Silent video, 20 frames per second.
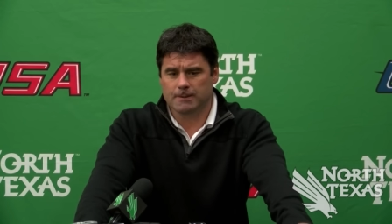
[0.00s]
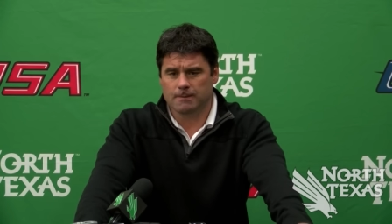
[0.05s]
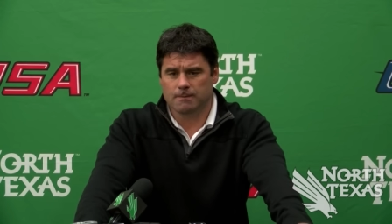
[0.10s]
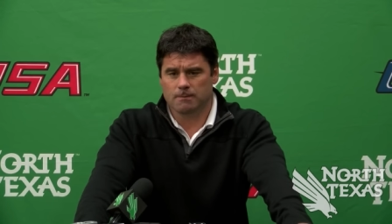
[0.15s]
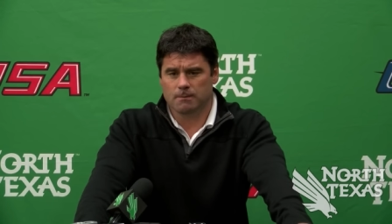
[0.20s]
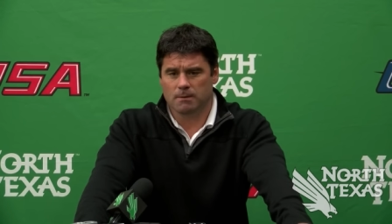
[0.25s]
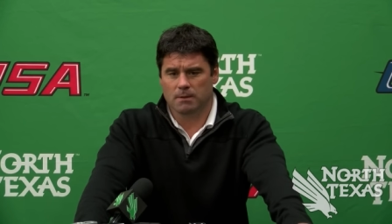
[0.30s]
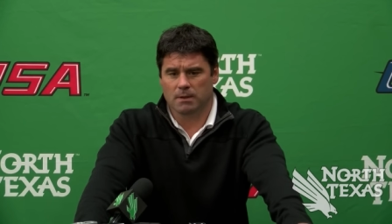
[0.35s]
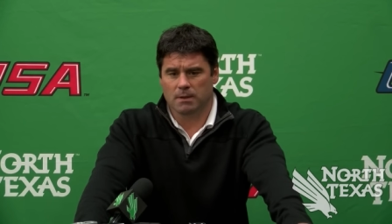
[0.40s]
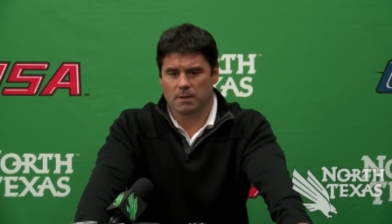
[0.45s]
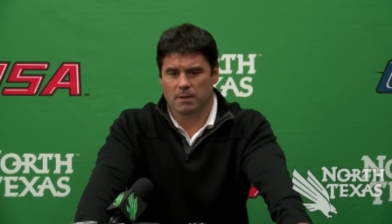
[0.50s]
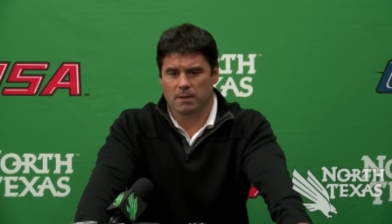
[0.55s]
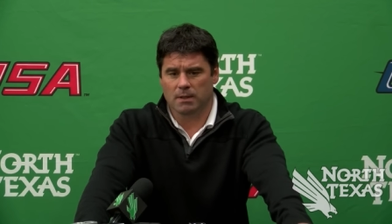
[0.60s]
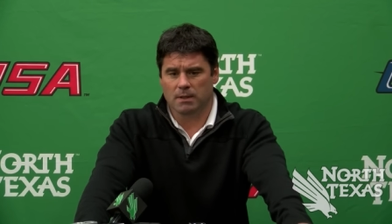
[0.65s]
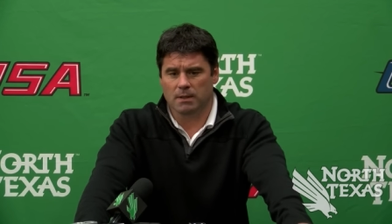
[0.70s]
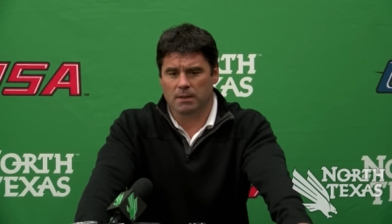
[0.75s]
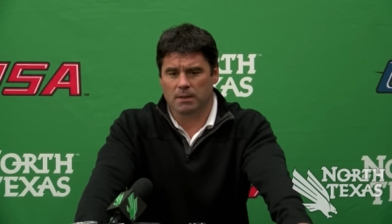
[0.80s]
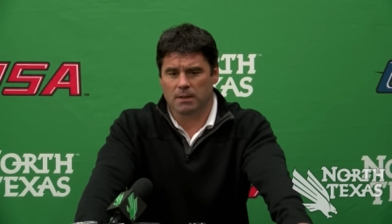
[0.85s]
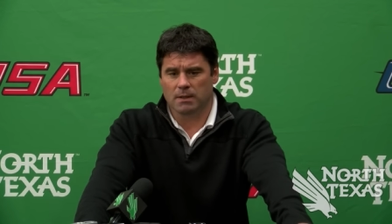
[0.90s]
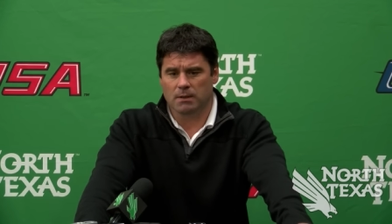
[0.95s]

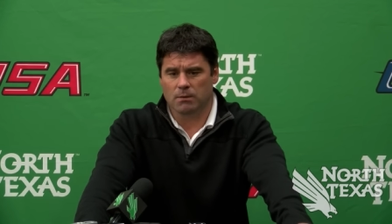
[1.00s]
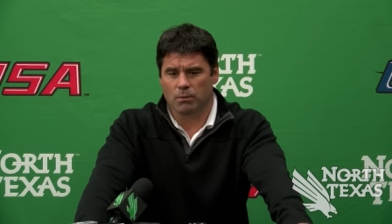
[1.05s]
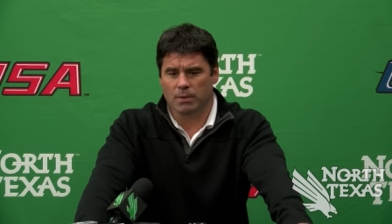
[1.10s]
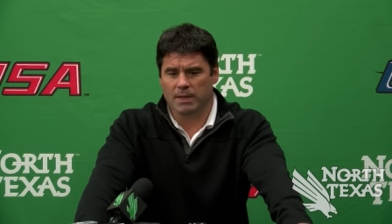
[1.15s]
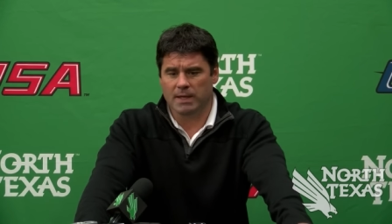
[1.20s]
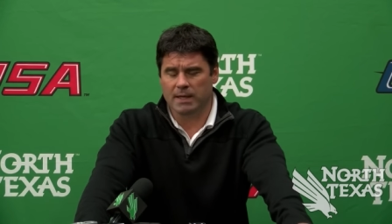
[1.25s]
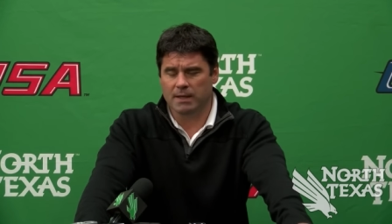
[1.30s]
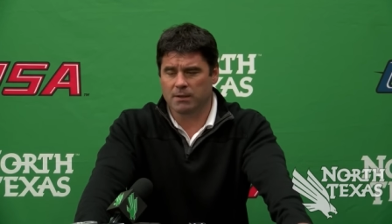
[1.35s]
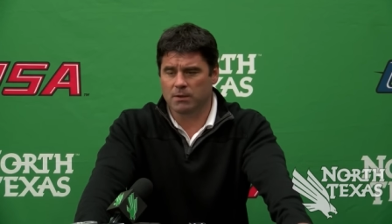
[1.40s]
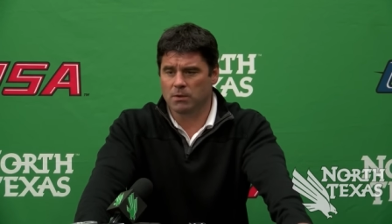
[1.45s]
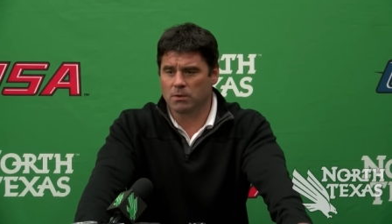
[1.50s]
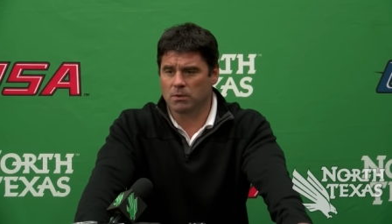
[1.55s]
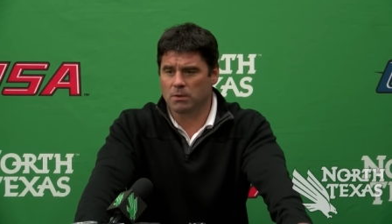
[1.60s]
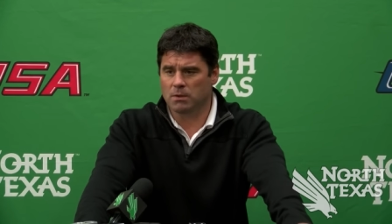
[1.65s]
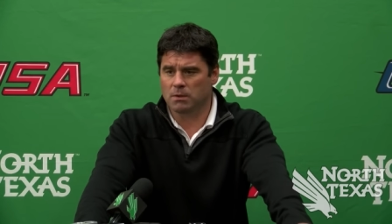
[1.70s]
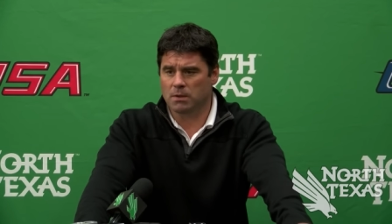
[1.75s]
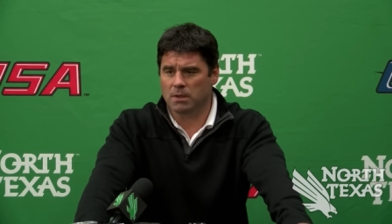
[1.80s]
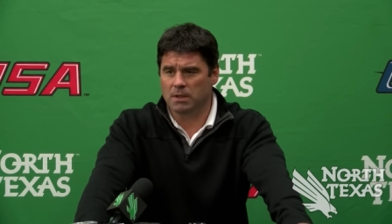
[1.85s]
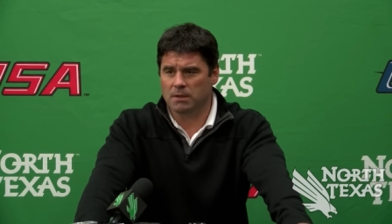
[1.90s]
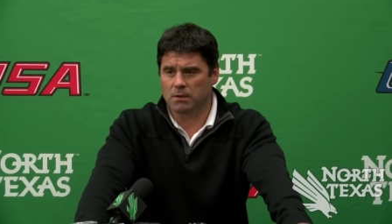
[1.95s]
And uh, we got to do
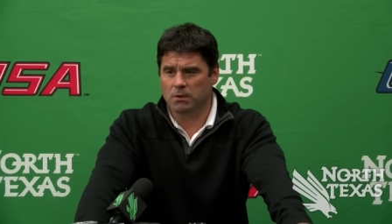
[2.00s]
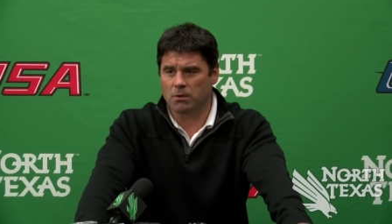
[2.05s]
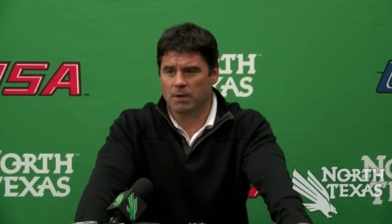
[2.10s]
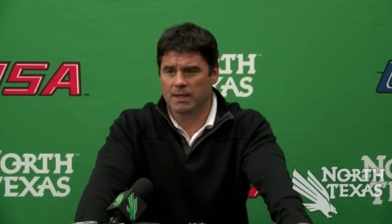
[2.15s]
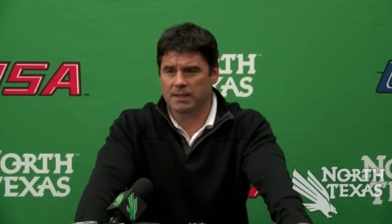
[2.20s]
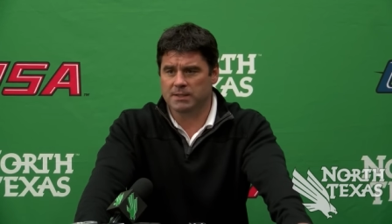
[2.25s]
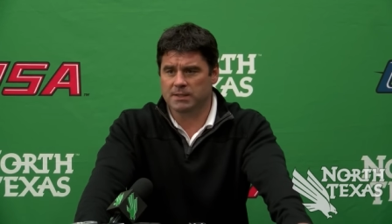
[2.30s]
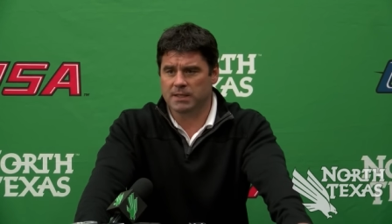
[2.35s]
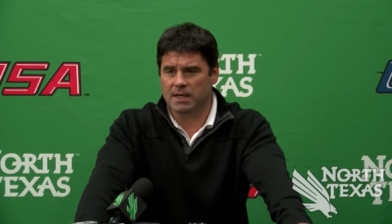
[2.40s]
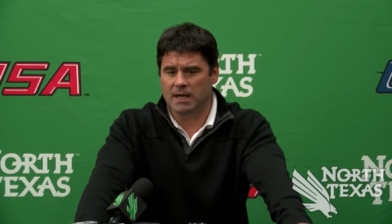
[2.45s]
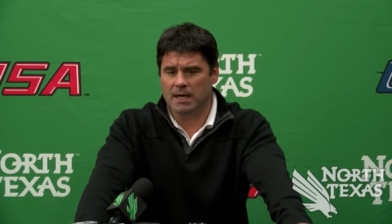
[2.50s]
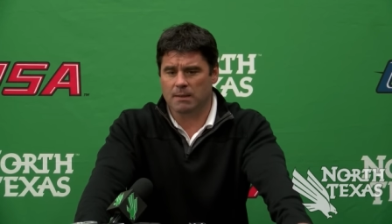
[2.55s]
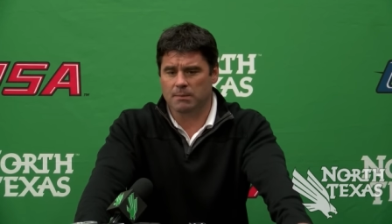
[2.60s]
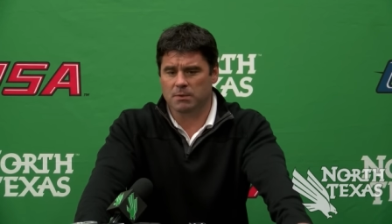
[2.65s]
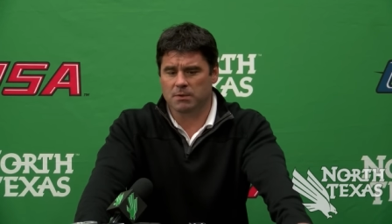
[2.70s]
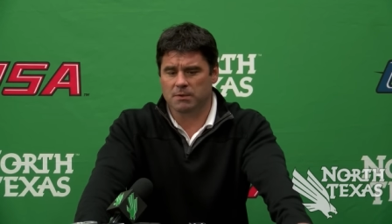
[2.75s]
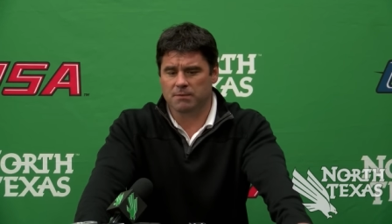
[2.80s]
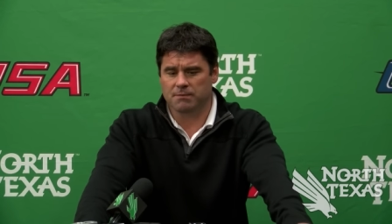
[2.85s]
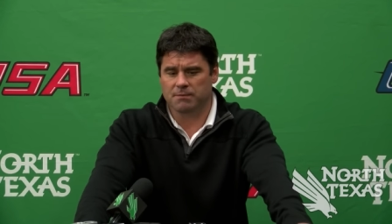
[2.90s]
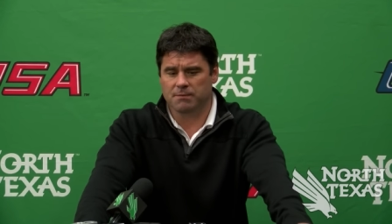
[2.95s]
a, a, great job
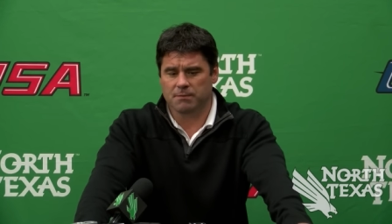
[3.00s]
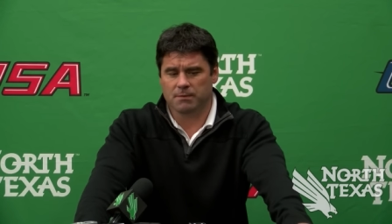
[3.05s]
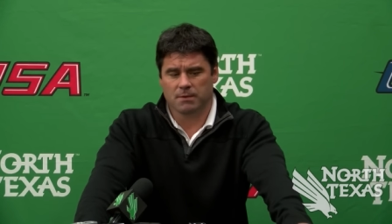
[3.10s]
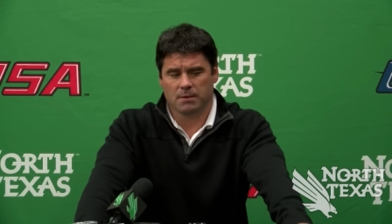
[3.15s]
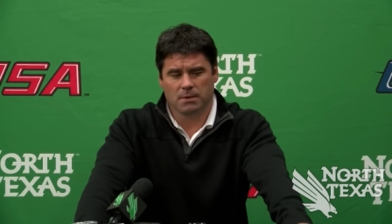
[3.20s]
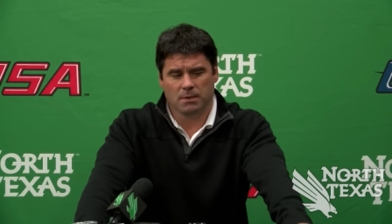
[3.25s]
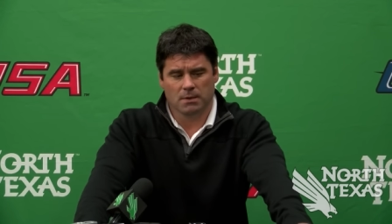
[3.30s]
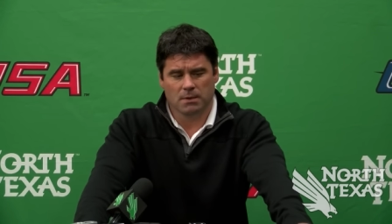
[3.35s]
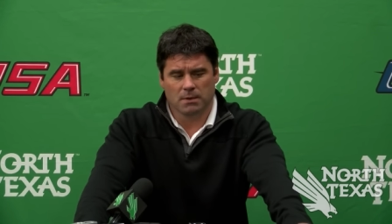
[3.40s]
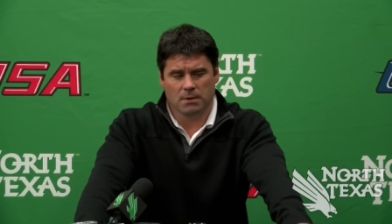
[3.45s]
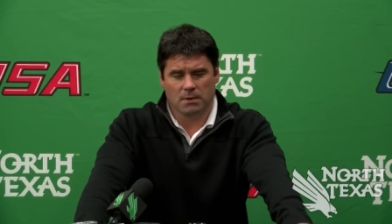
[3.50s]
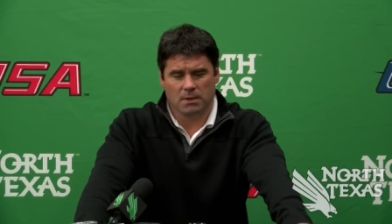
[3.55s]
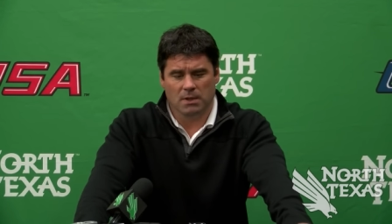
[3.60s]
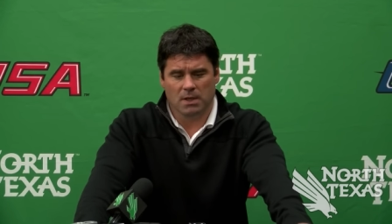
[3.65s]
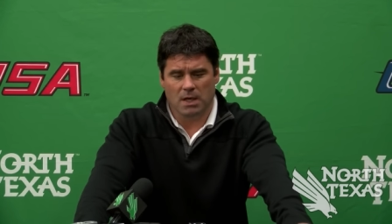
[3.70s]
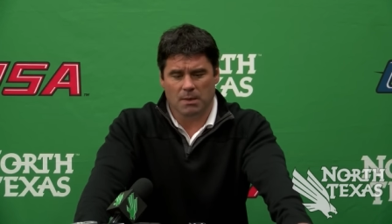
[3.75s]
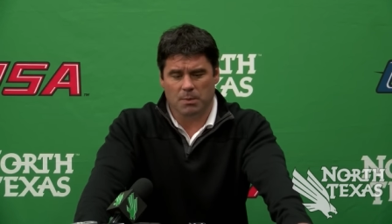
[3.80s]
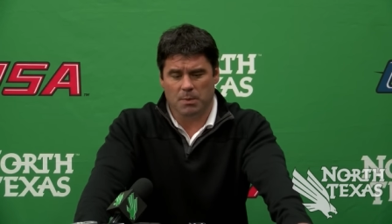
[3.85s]
of uh,